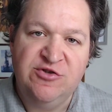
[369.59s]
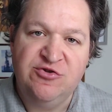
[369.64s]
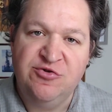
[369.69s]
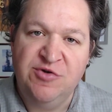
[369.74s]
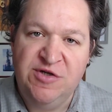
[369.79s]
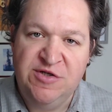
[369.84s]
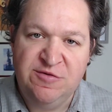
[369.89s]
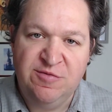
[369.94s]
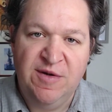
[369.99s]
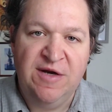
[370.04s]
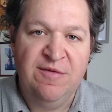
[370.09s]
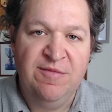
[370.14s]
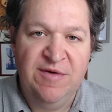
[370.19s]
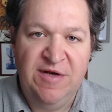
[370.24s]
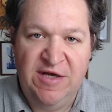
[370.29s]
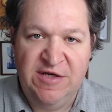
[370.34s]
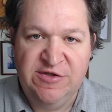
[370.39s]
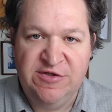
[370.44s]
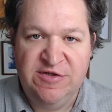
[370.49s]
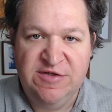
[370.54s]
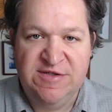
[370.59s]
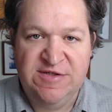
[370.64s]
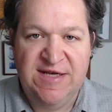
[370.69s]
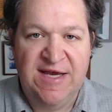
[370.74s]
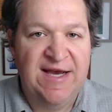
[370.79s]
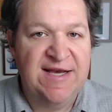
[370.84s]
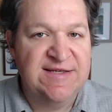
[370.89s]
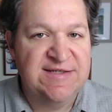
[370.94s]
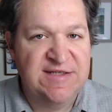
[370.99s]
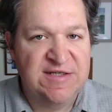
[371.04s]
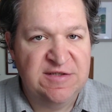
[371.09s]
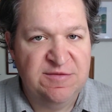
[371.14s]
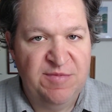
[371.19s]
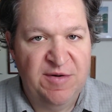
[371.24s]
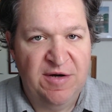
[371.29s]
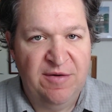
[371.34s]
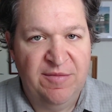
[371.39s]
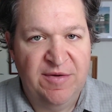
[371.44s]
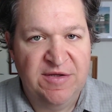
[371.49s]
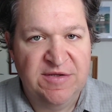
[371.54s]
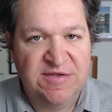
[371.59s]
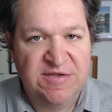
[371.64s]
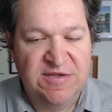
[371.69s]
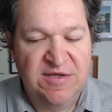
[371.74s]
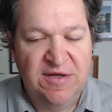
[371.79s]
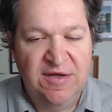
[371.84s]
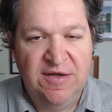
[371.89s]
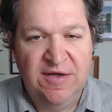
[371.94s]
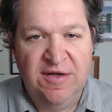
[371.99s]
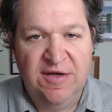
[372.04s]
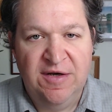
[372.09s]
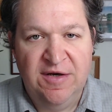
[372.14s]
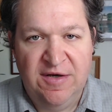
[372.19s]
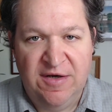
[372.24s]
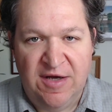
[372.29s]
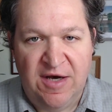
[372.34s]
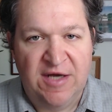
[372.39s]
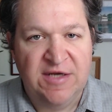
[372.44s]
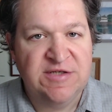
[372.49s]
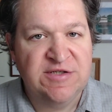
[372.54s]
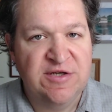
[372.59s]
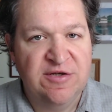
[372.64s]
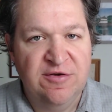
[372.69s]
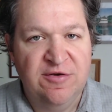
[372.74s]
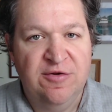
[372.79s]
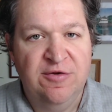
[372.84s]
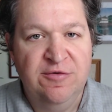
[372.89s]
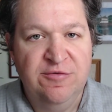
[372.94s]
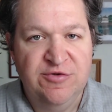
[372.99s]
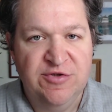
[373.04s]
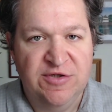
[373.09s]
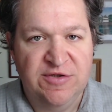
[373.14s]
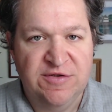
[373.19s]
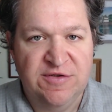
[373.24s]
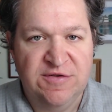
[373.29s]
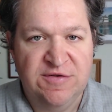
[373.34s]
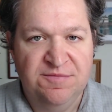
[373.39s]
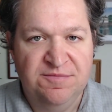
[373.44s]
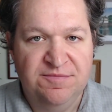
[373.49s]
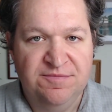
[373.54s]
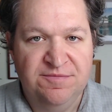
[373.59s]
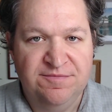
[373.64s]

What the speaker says: treats recommendations as experiments, not conclusions.